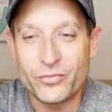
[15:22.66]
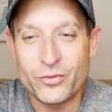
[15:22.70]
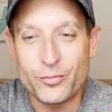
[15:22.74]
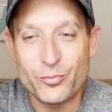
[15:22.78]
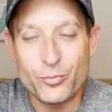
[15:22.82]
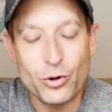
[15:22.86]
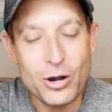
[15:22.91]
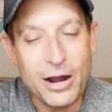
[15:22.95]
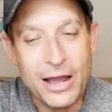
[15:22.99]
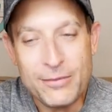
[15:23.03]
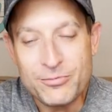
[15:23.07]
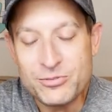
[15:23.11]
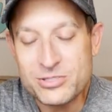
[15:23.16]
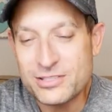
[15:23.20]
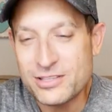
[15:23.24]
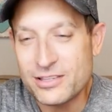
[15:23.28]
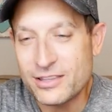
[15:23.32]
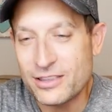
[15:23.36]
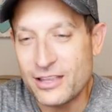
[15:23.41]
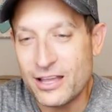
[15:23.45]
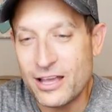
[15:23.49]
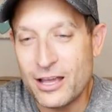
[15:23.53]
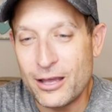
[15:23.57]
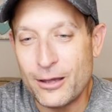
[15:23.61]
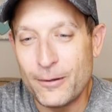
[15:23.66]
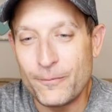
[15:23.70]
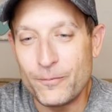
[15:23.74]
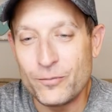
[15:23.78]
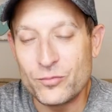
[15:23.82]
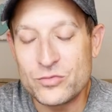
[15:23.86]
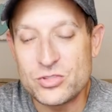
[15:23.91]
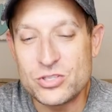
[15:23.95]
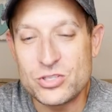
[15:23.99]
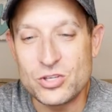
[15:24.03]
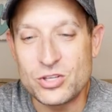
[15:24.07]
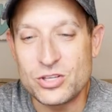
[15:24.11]
Props to them
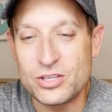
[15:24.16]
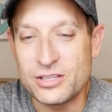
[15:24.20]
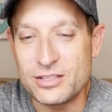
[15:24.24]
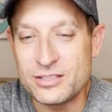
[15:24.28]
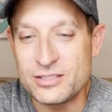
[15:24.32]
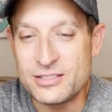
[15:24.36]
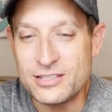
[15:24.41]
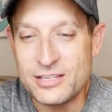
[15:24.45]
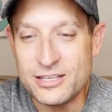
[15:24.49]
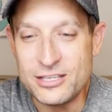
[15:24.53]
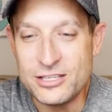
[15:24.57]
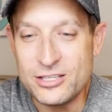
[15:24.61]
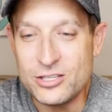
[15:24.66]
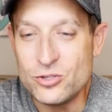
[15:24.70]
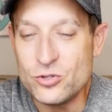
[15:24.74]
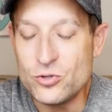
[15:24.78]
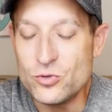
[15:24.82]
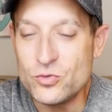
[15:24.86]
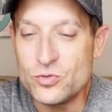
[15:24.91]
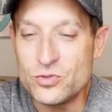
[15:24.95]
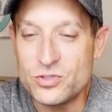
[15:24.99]
to continue